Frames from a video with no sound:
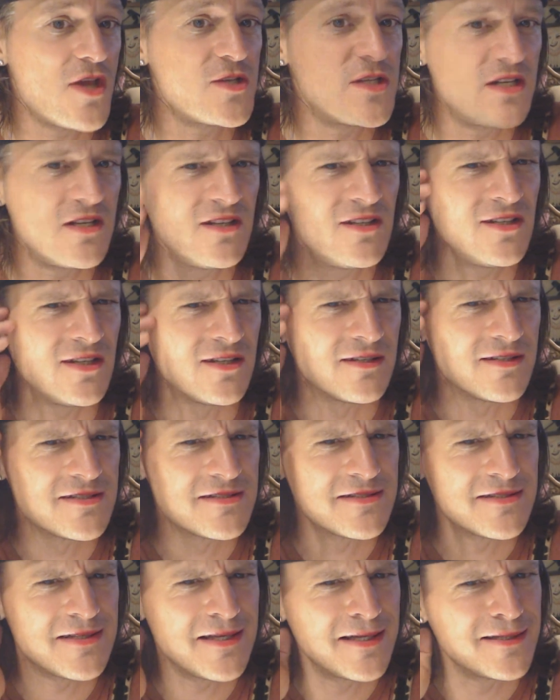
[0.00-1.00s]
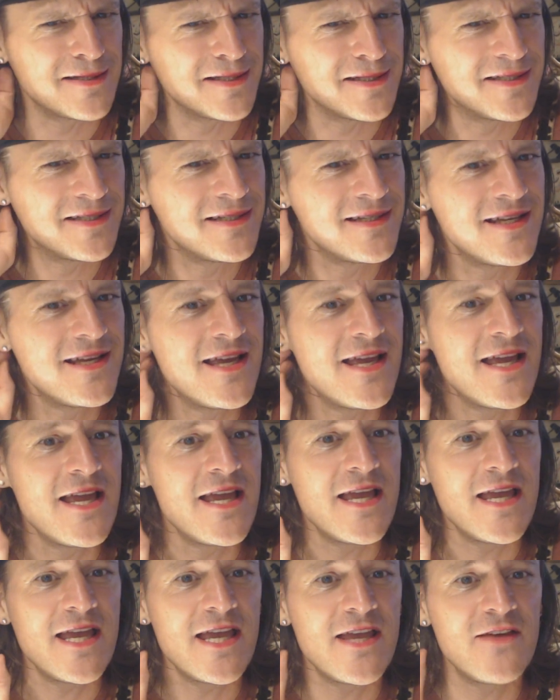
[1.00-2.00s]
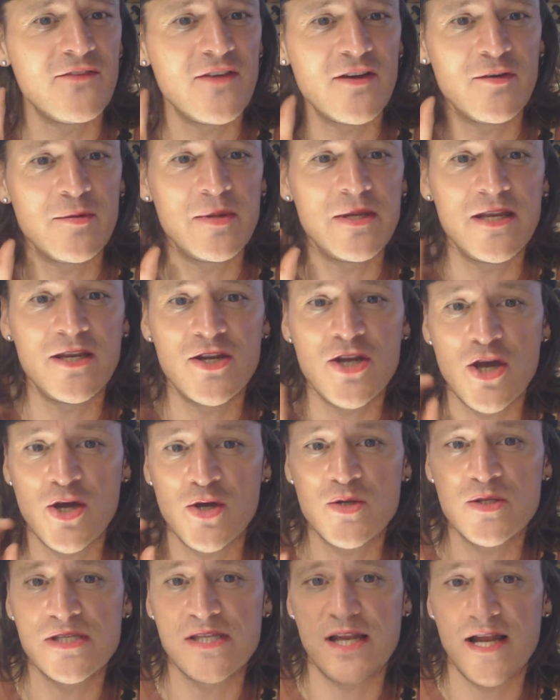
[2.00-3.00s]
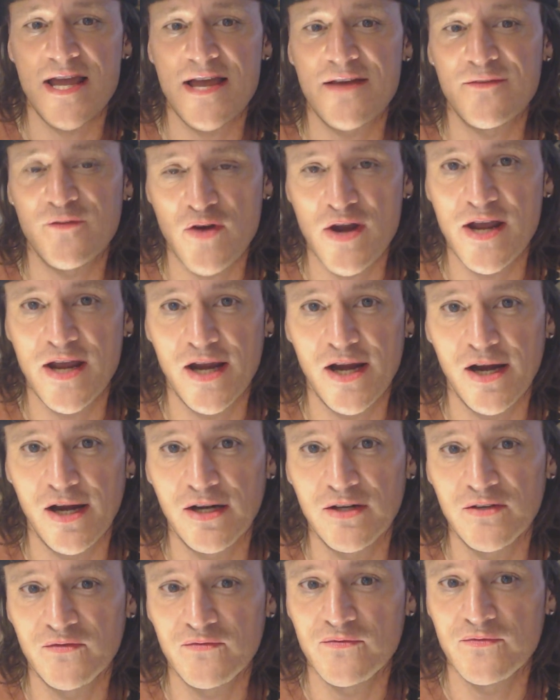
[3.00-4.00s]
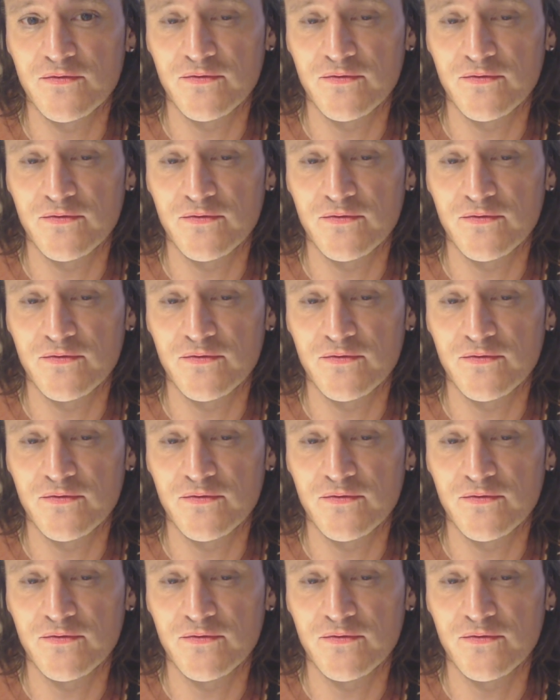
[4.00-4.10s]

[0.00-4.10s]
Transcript: Ugh, ugly. If everybody knows that I have gray hair